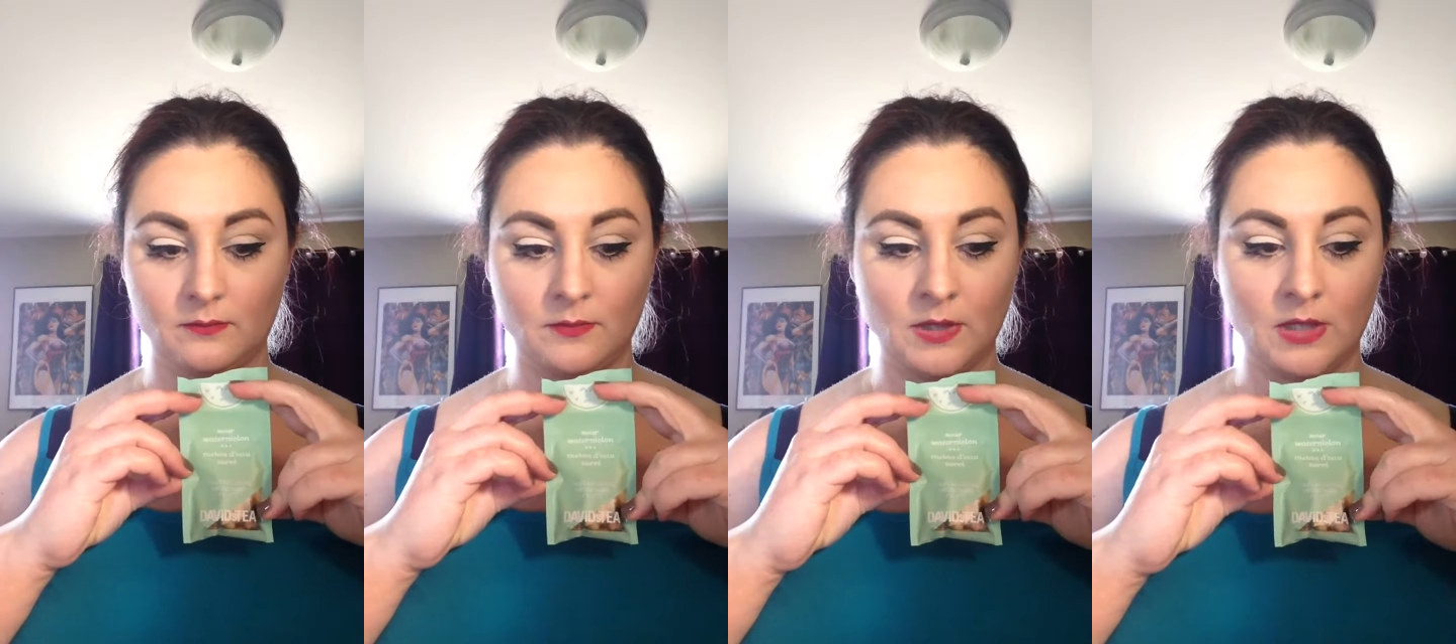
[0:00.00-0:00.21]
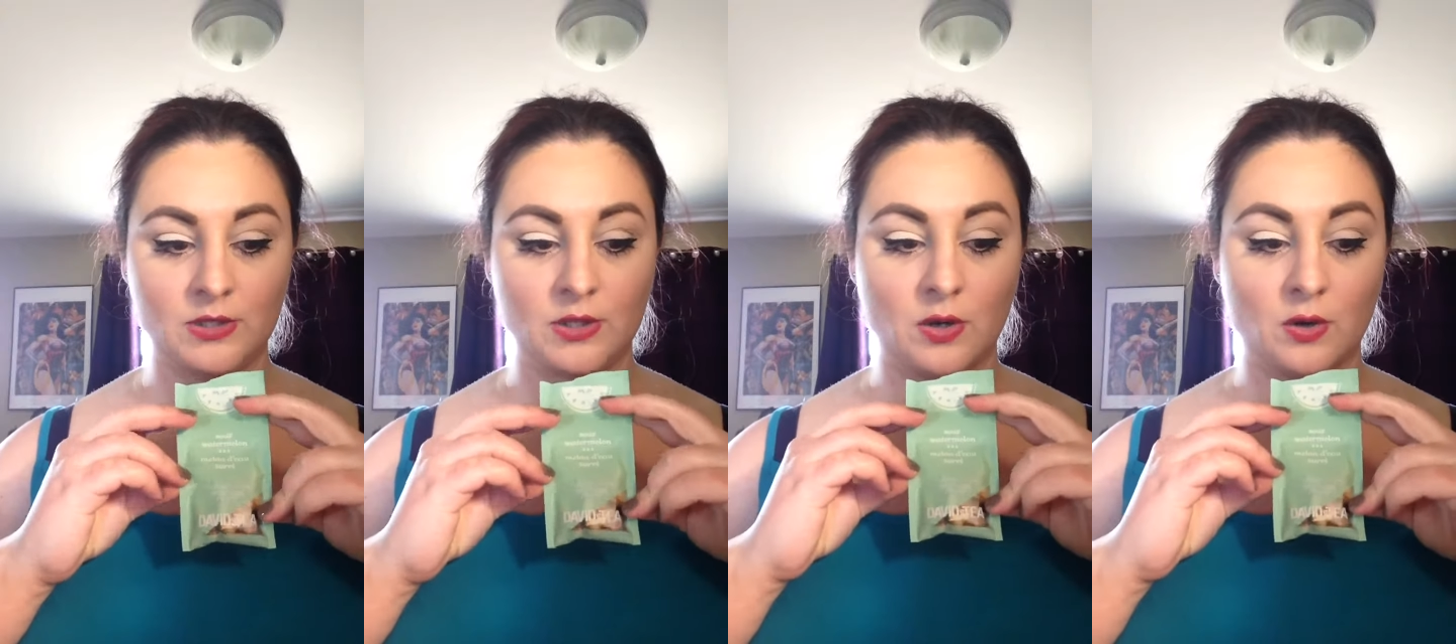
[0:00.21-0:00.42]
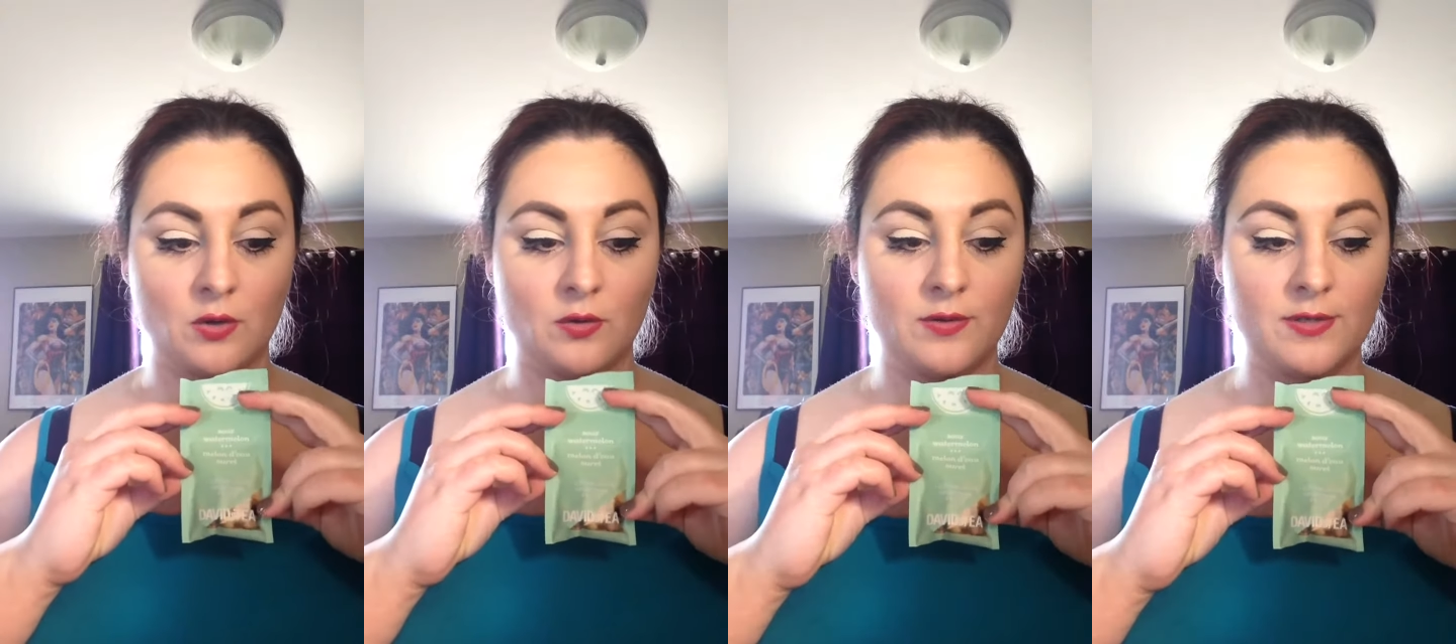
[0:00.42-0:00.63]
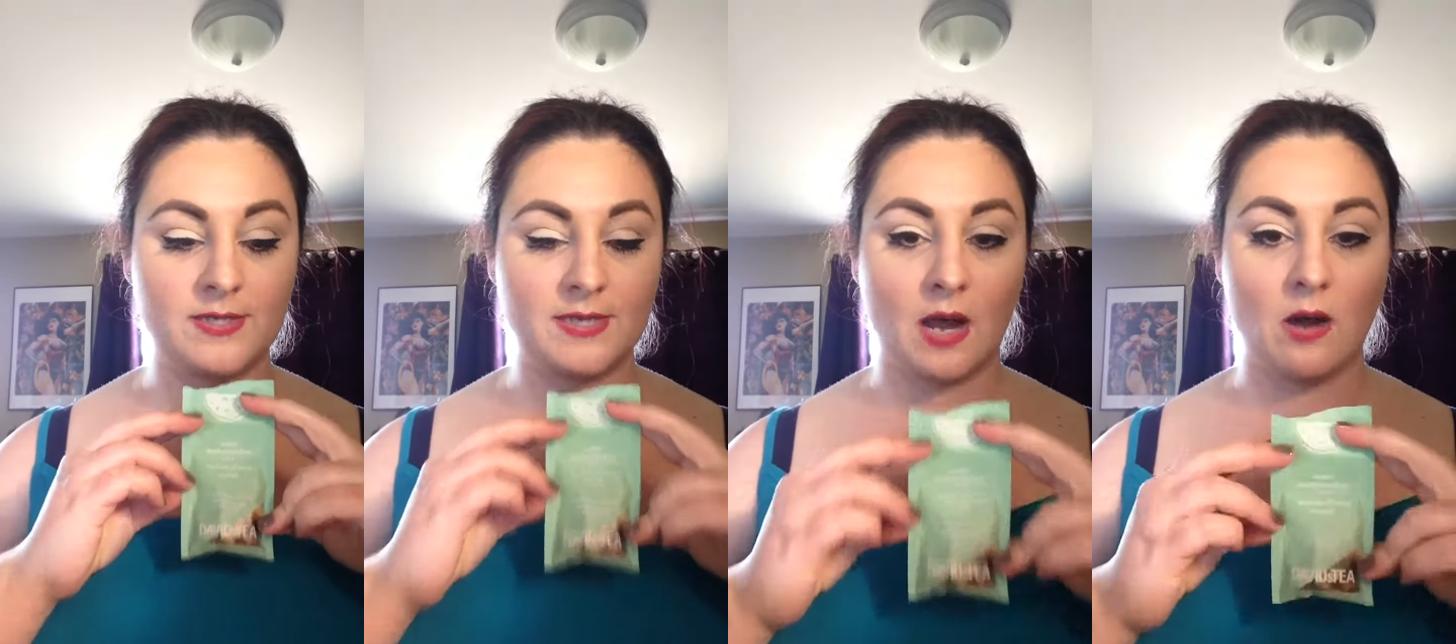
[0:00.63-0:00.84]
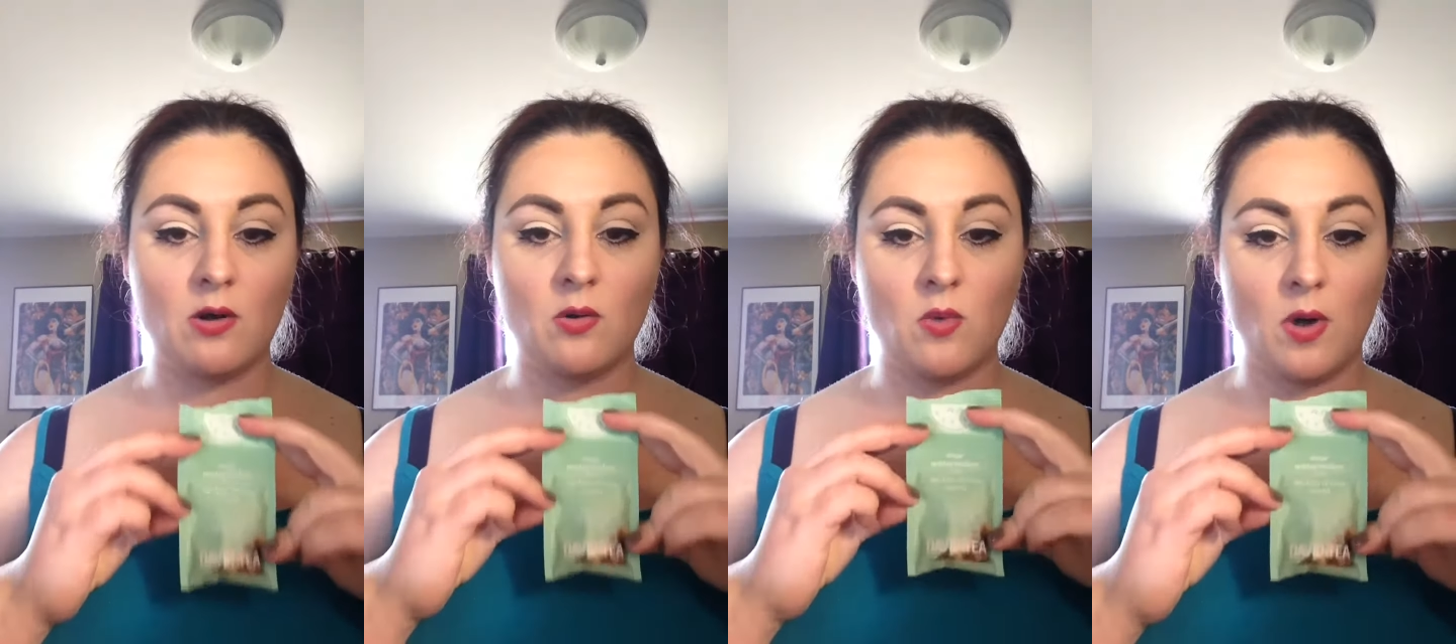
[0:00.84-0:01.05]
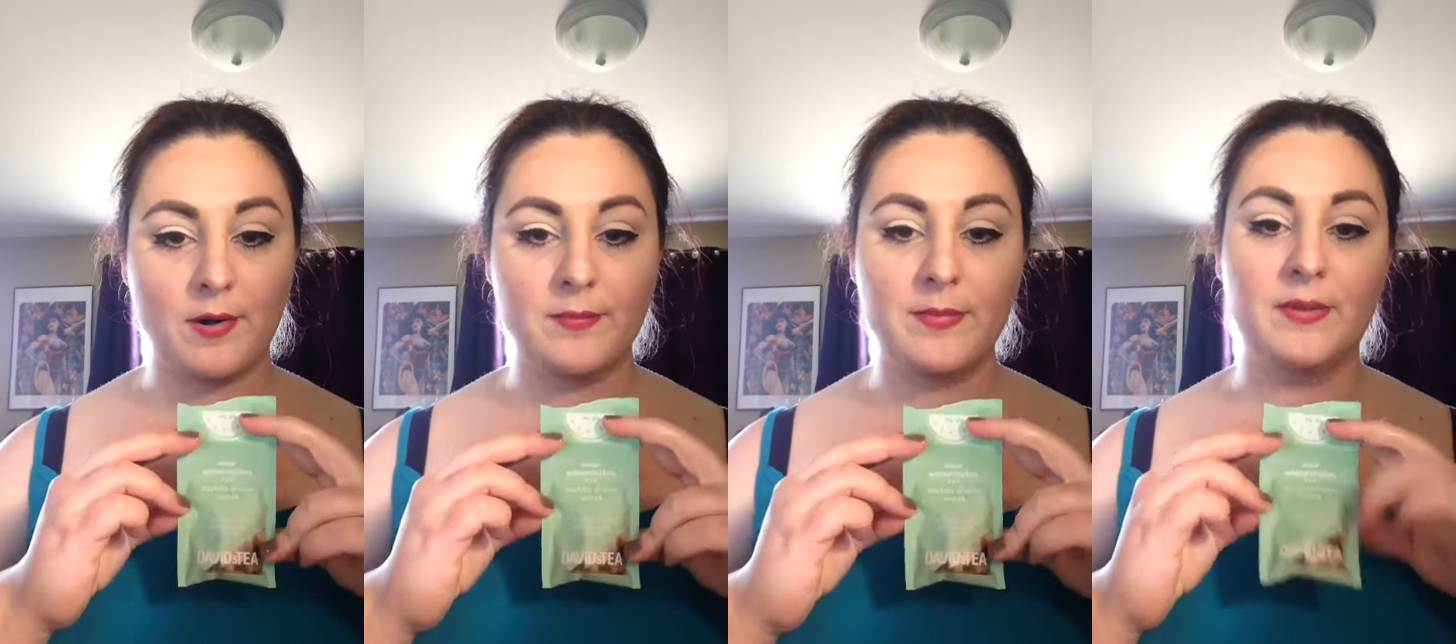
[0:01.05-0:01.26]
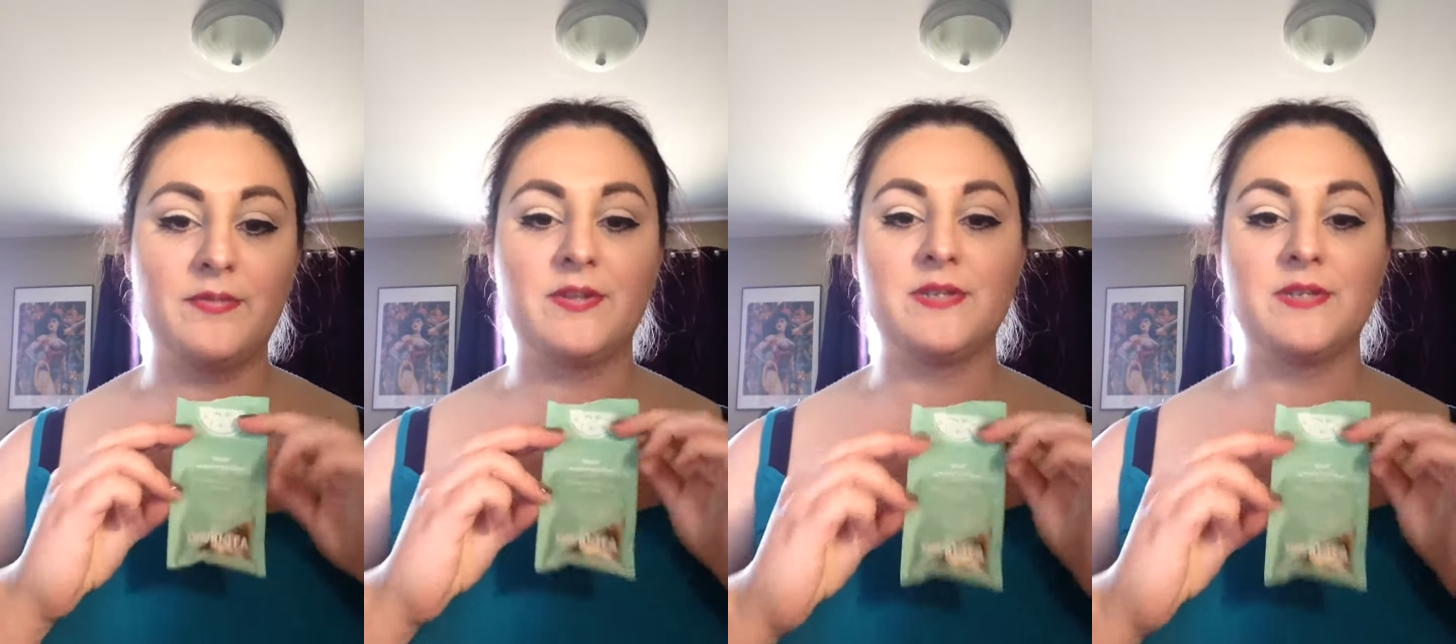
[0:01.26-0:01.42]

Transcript: So the sour watermelon,